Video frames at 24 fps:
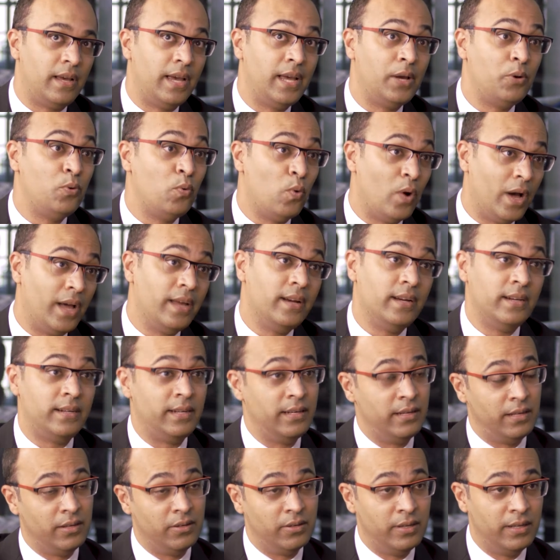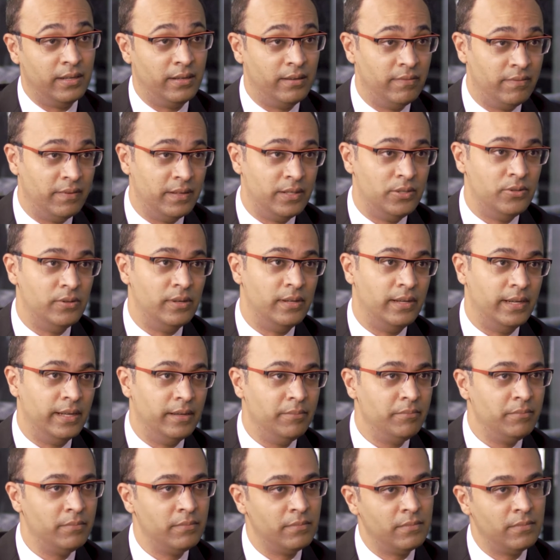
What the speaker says: acquire it in your individual name.